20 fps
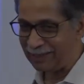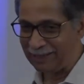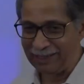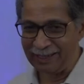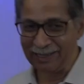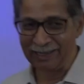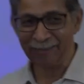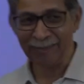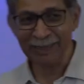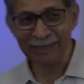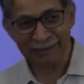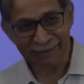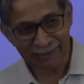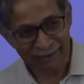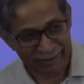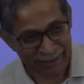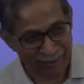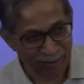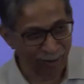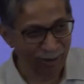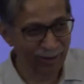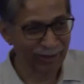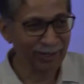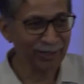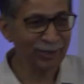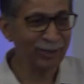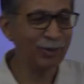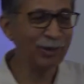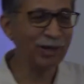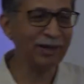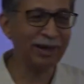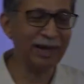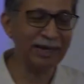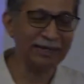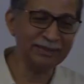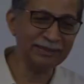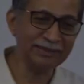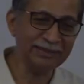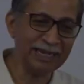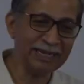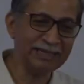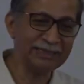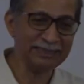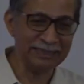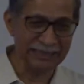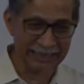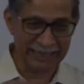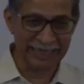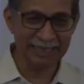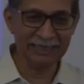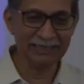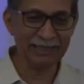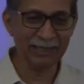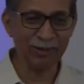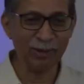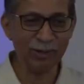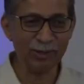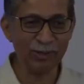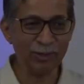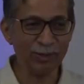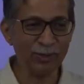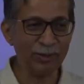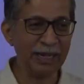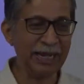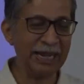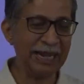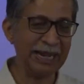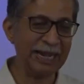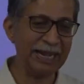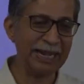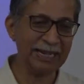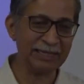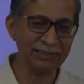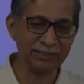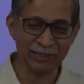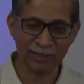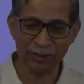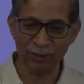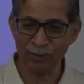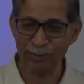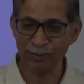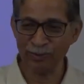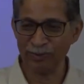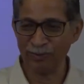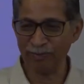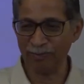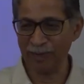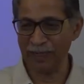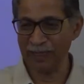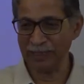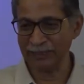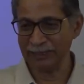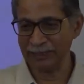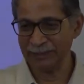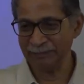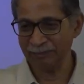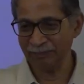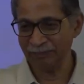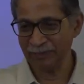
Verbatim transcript: It will be third order. You will write it as d is equal to ax cubed plus